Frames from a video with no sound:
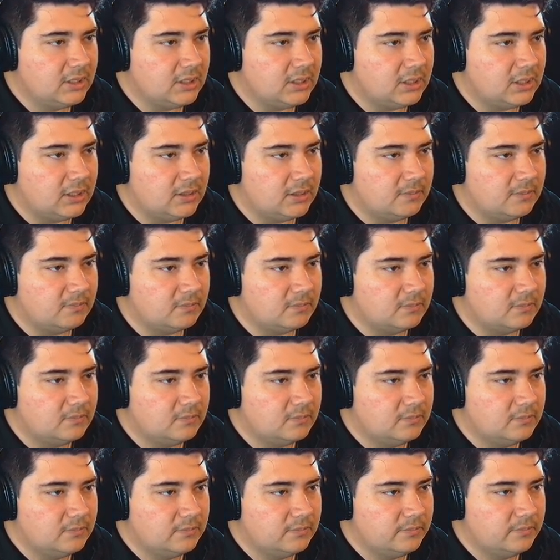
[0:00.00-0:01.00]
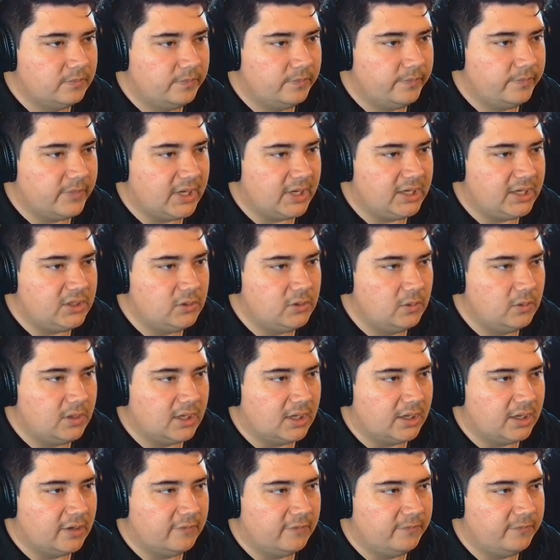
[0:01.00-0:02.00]
I do
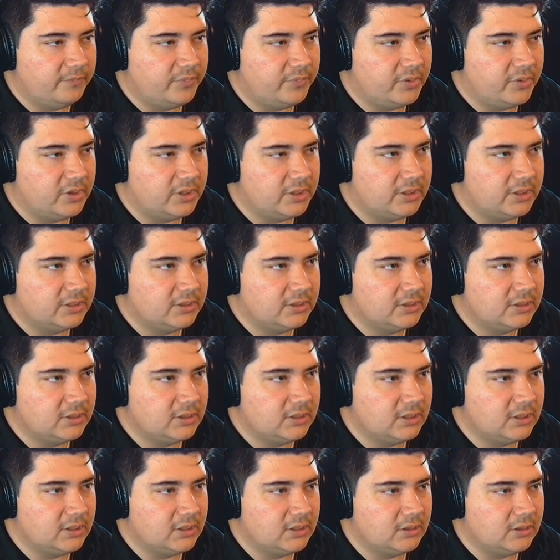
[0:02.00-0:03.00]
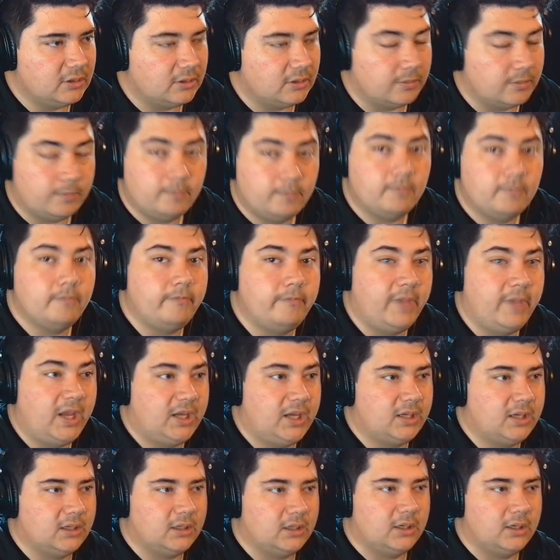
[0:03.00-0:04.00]
kind of put or
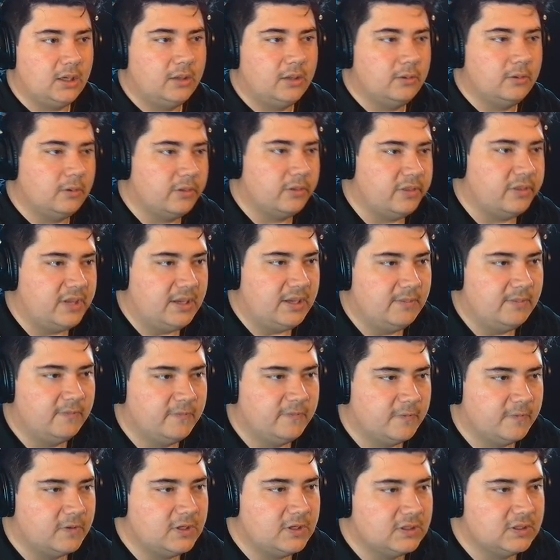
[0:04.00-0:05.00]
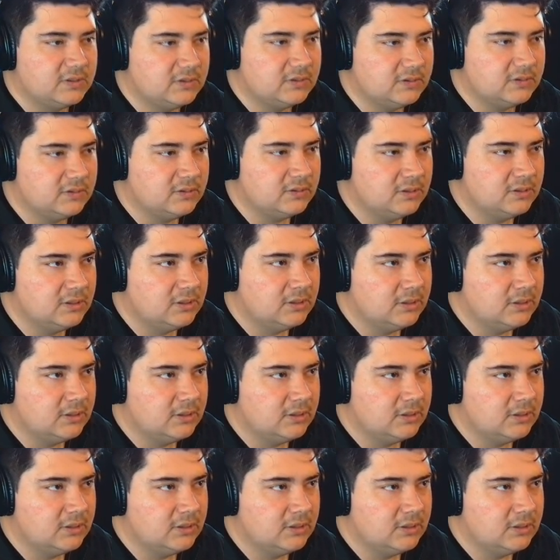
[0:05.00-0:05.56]
make another theme for this.